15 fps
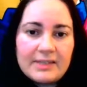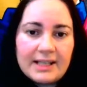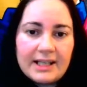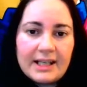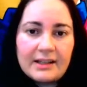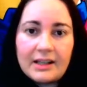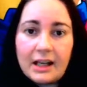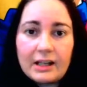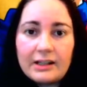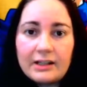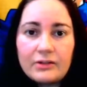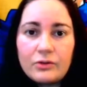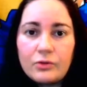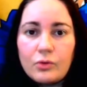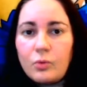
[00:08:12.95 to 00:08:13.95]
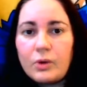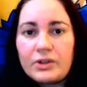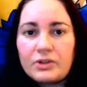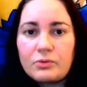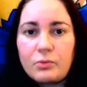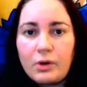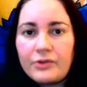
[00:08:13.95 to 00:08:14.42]
date that I didn't know
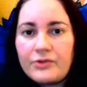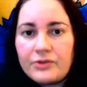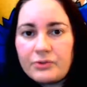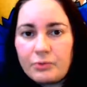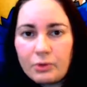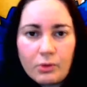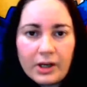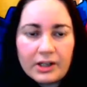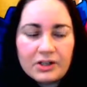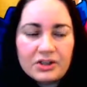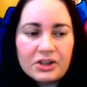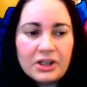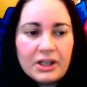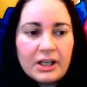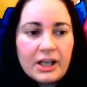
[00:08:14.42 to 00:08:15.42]
which ones were which.